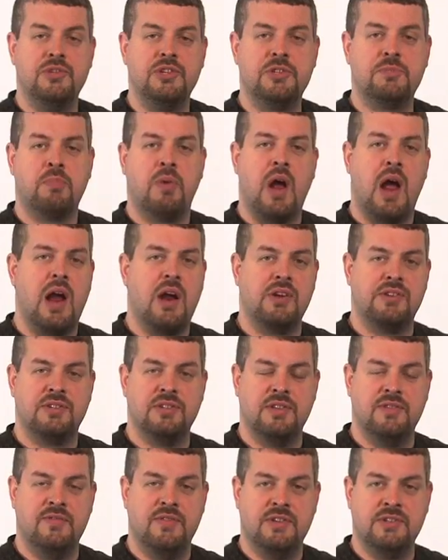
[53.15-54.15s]
Just prior
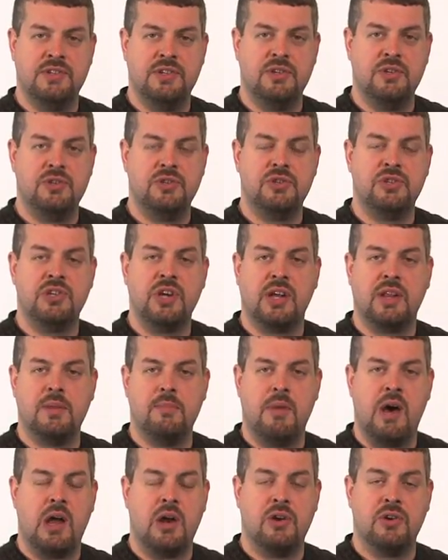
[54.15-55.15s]
to the visit, you should check the
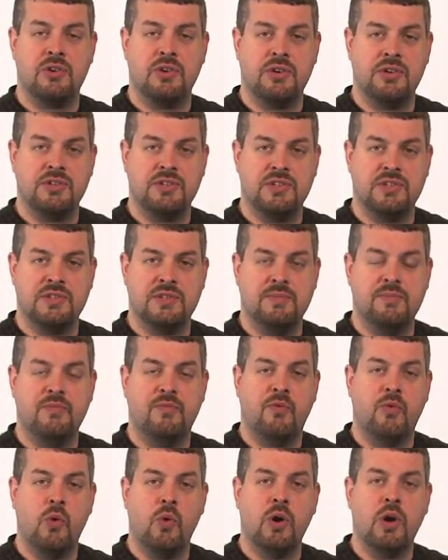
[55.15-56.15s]
monitoring system
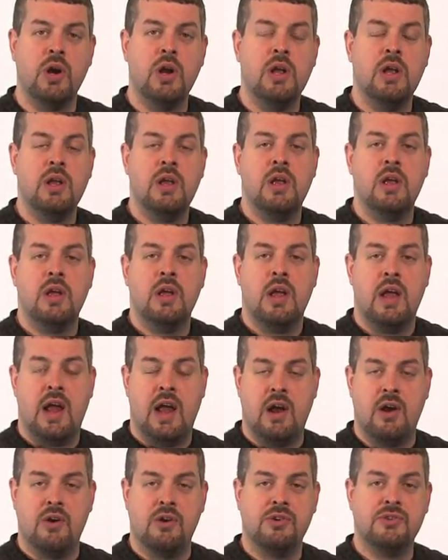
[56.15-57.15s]
for
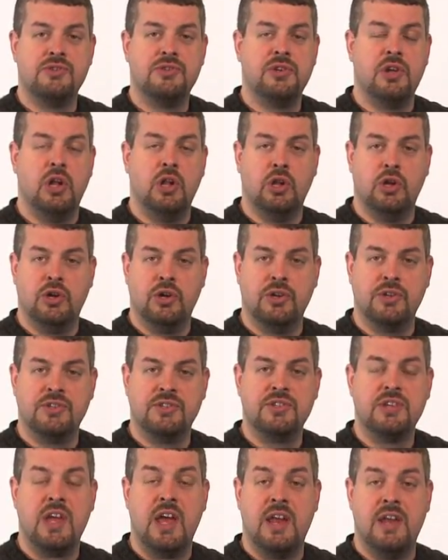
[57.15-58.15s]
errors,
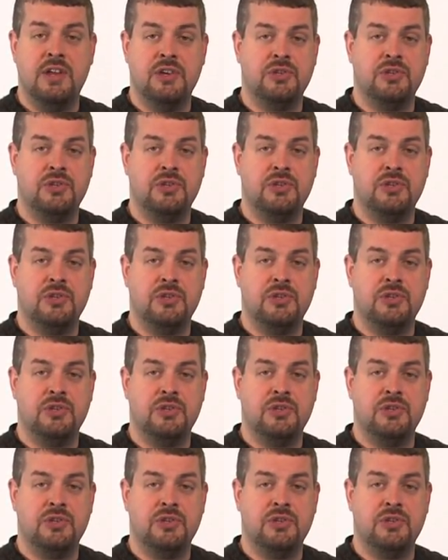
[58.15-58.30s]
alerts, and